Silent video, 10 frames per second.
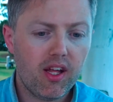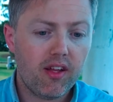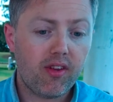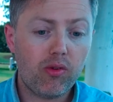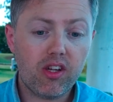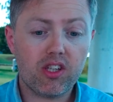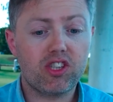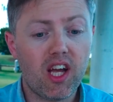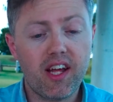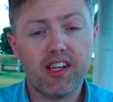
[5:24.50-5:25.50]
So look at
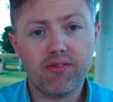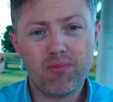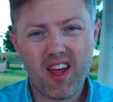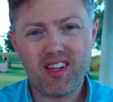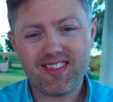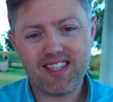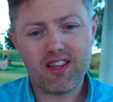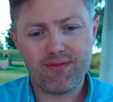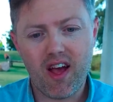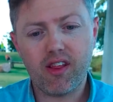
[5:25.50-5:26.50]
China. They see
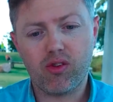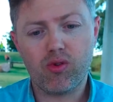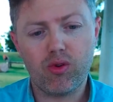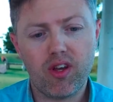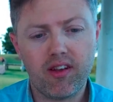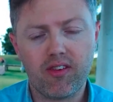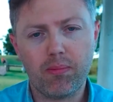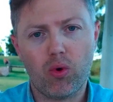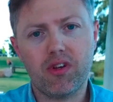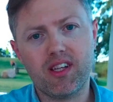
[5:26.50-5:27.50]
the value in
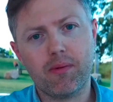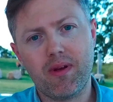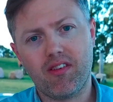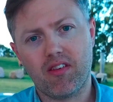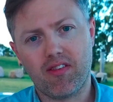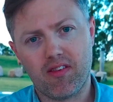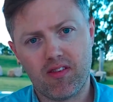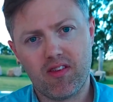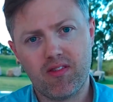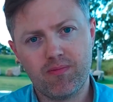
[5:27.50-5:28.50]
supporting their
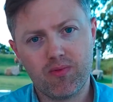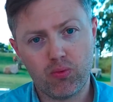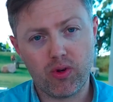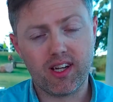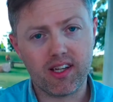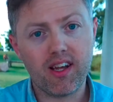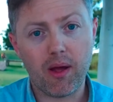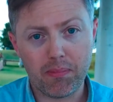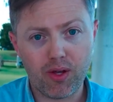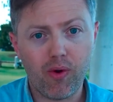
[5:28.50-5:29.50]
businesses, really,
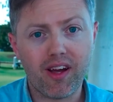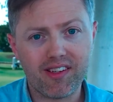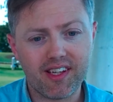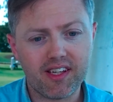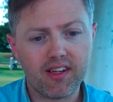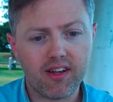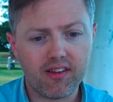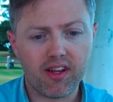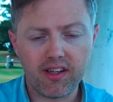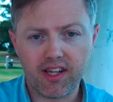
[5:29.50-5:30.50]
like BYD,
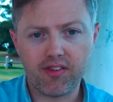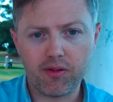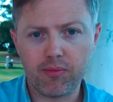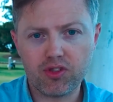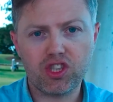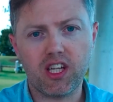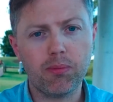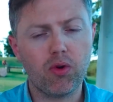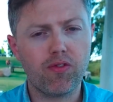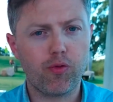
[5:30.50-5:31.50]
and giving them cheap
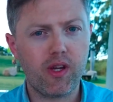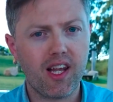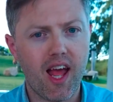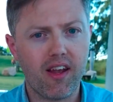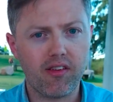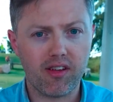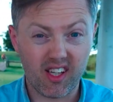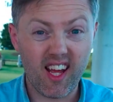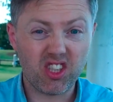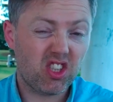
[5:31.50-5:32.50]
or free land, and
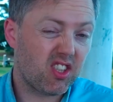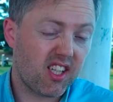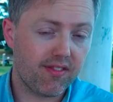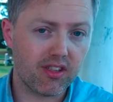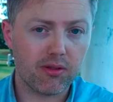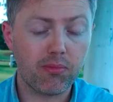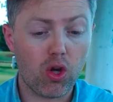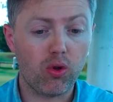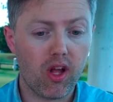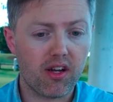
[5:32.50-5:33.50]
actually just giving them
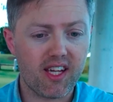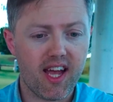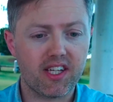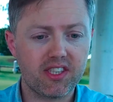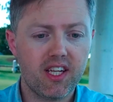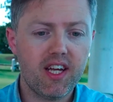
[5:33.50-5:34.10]
cold hard cash,